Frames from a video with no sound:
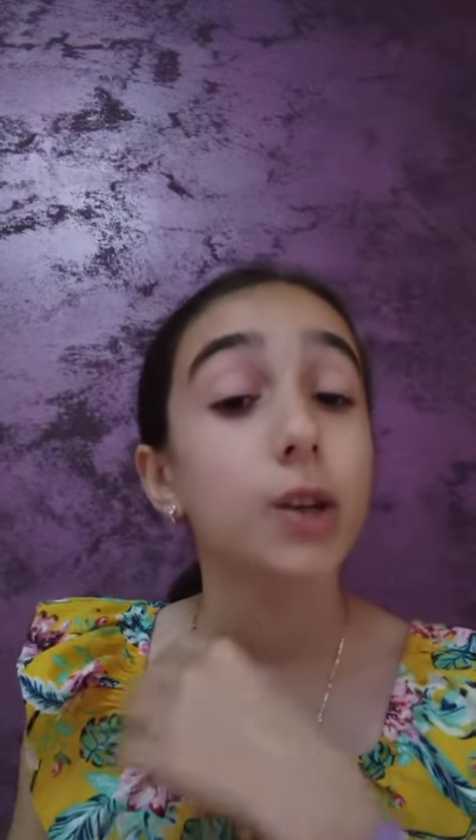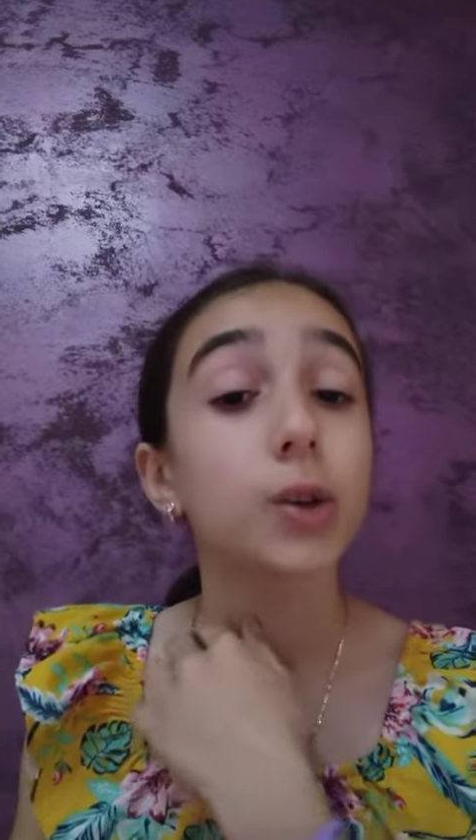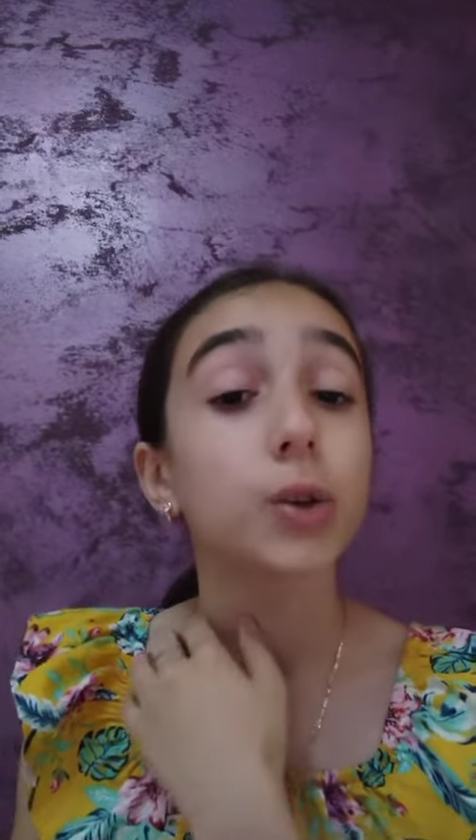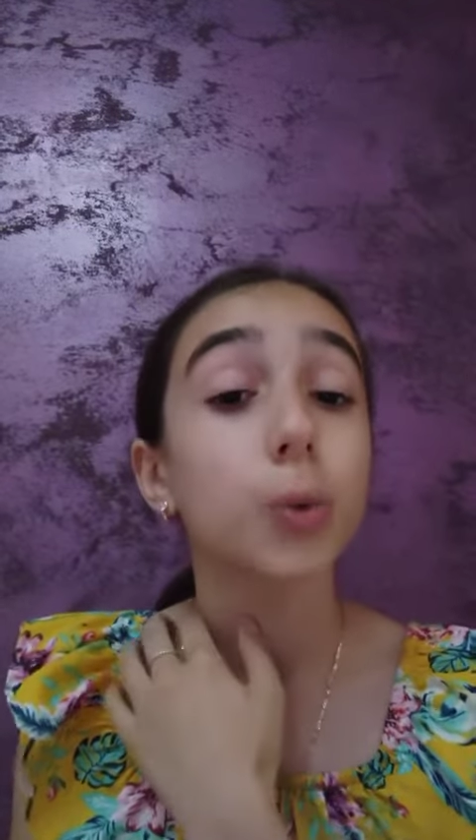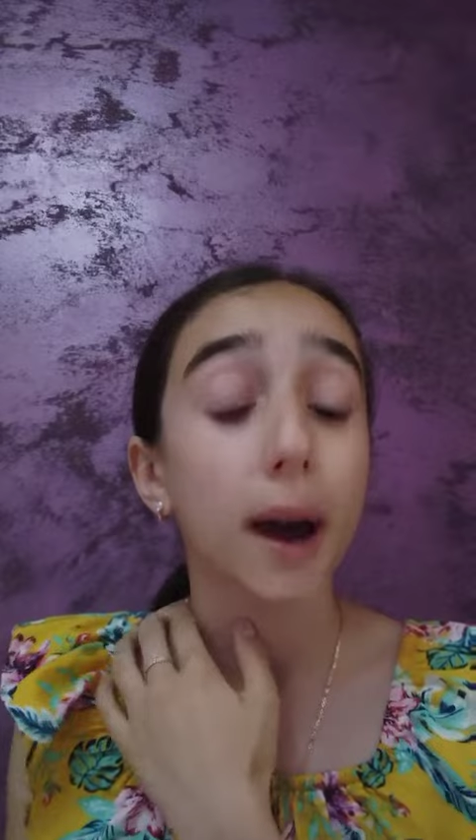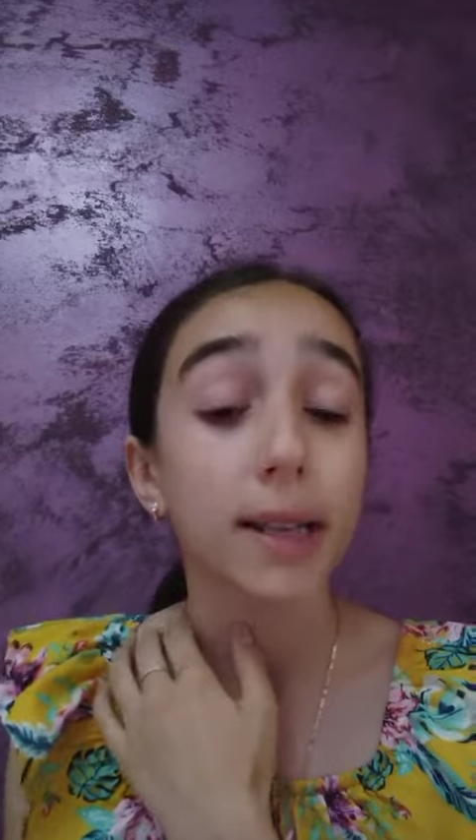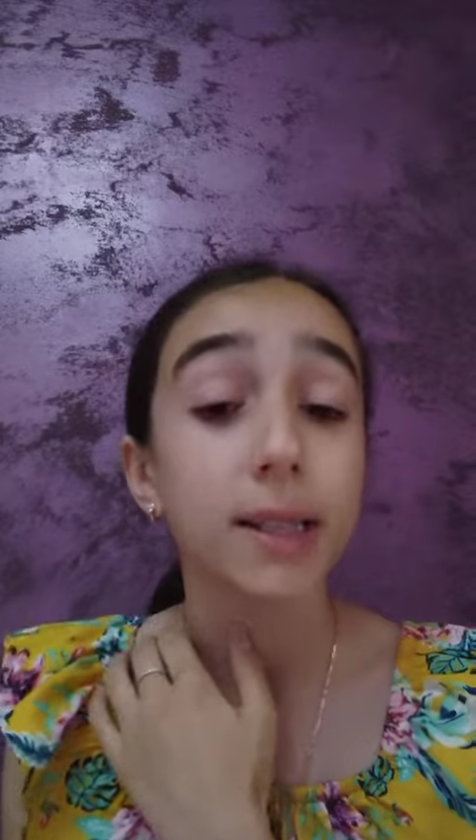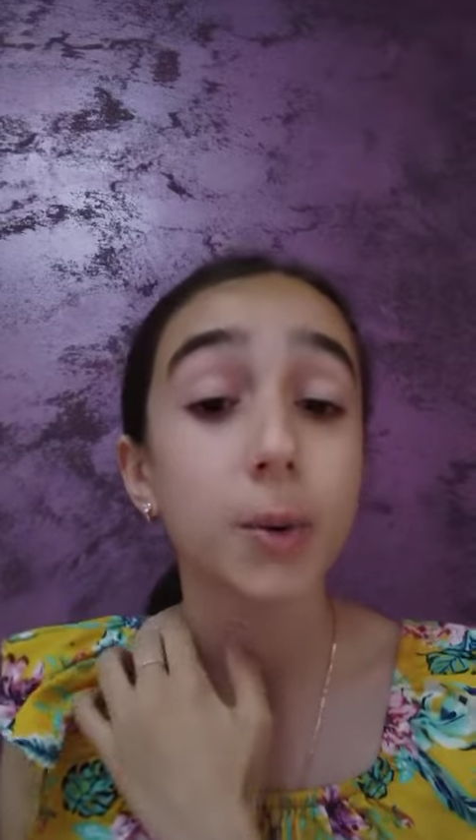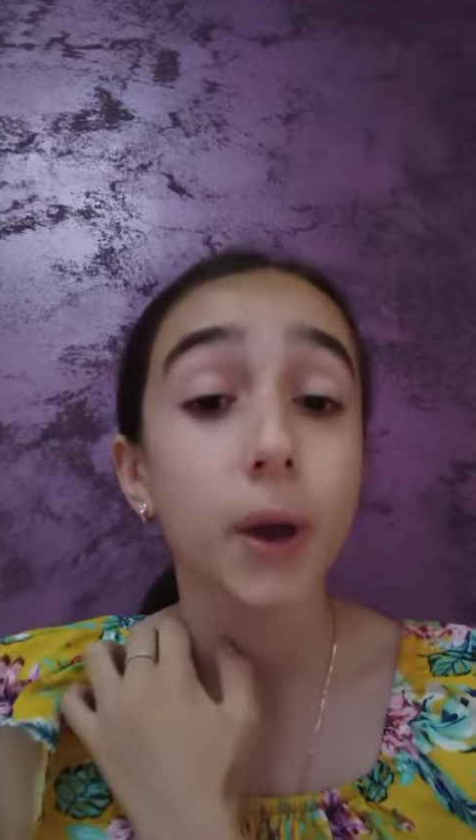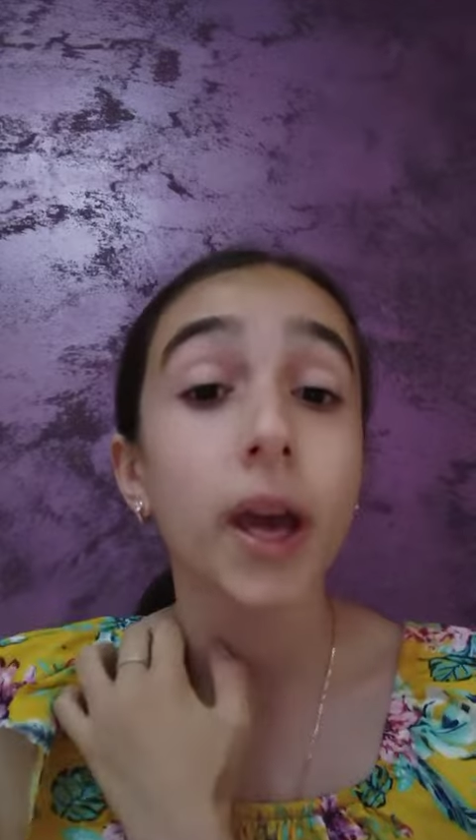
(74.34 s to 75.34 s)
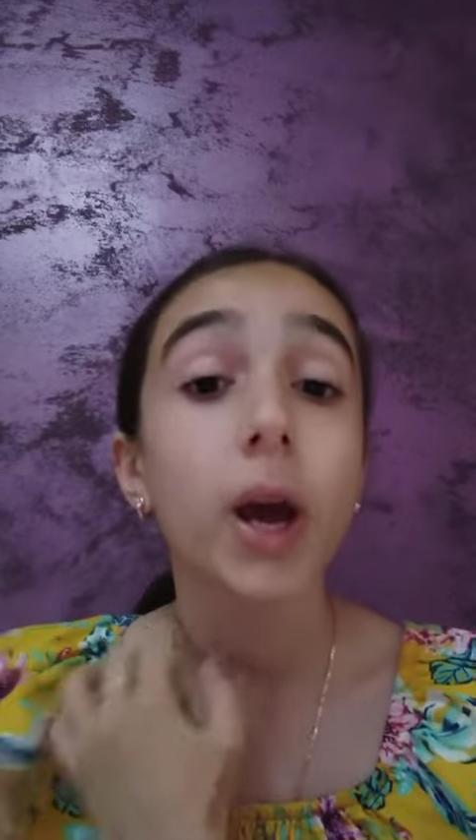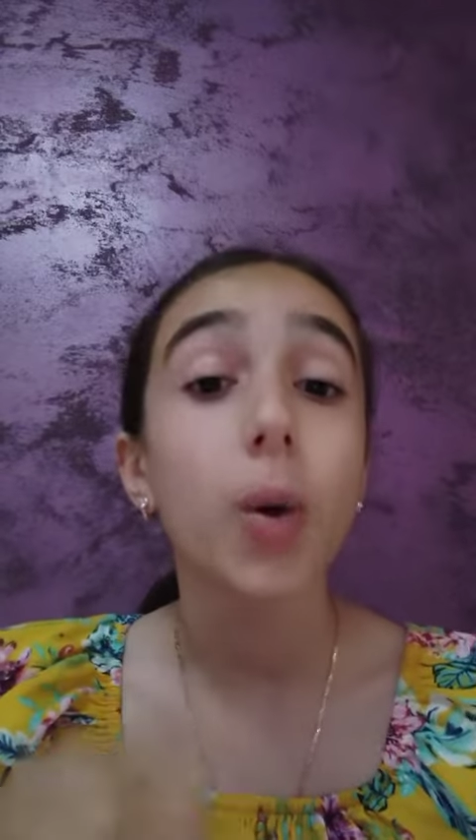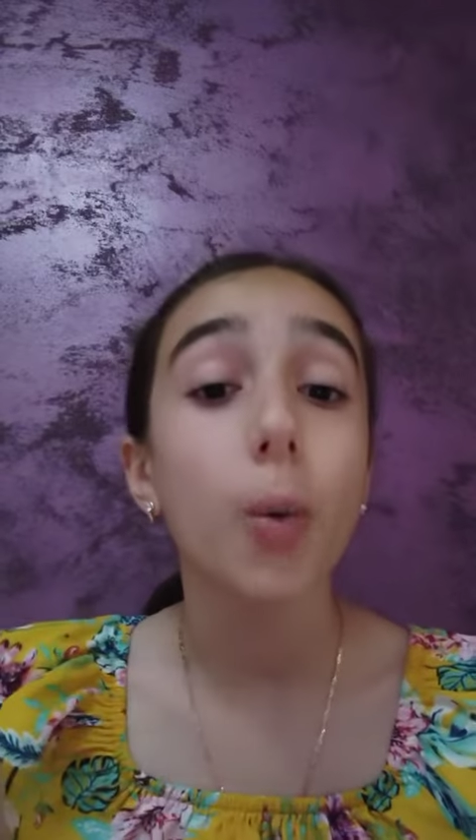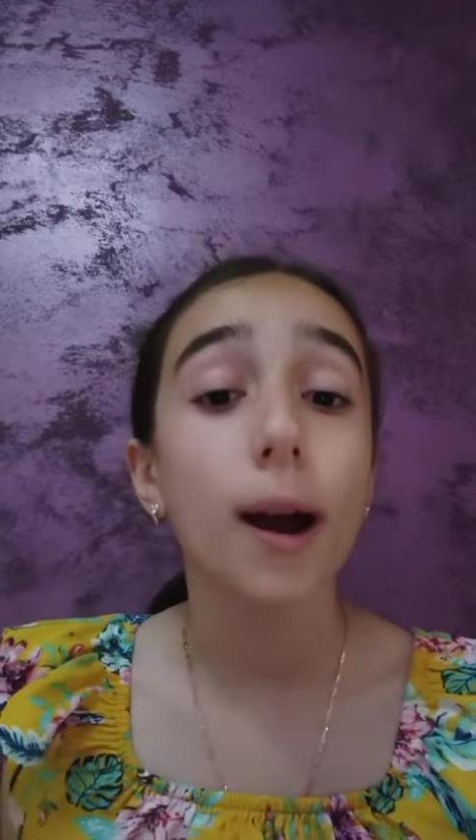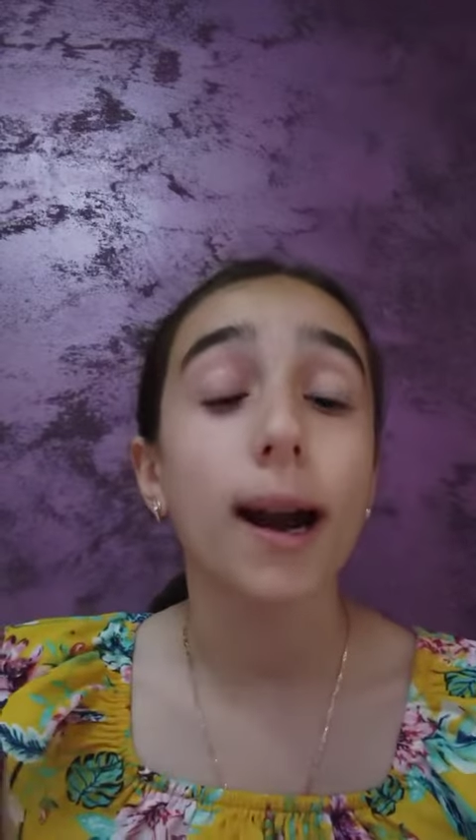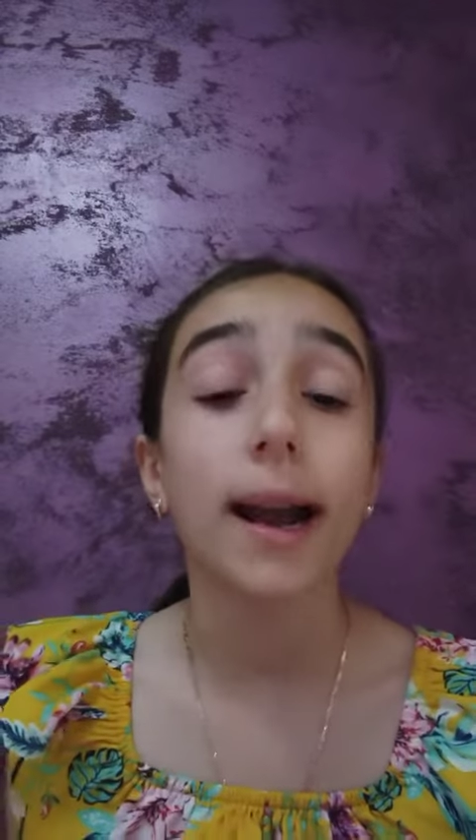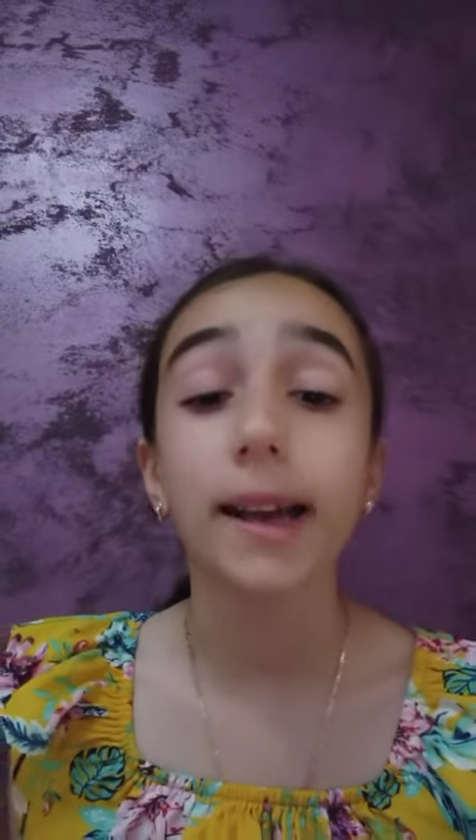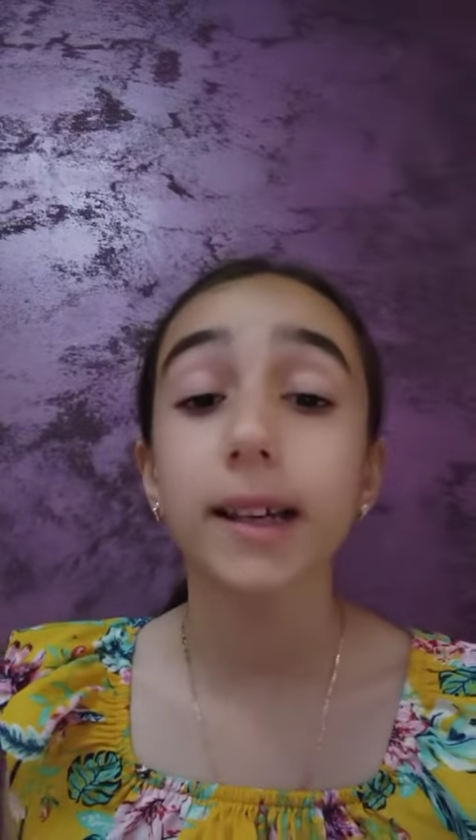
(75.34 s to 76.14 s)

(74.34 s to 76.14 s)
twice a week, where I get